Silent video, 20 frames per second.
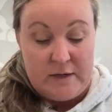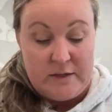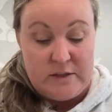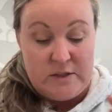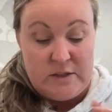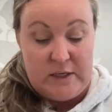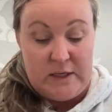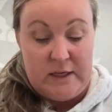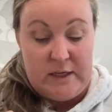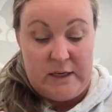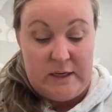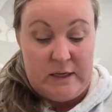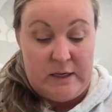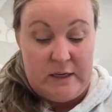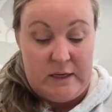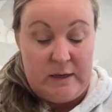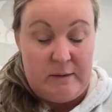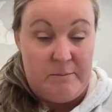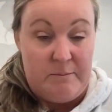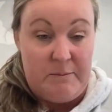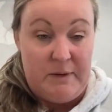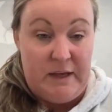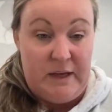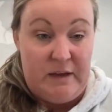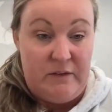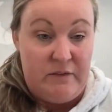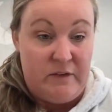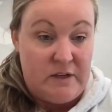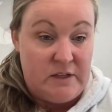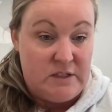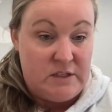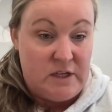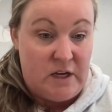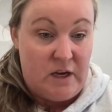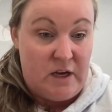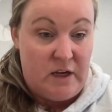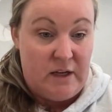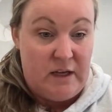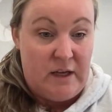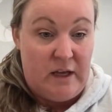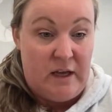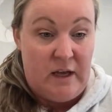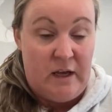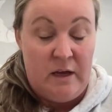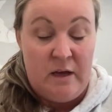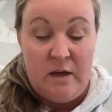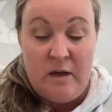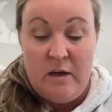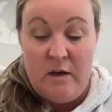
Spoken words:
chicken and beef and turkey.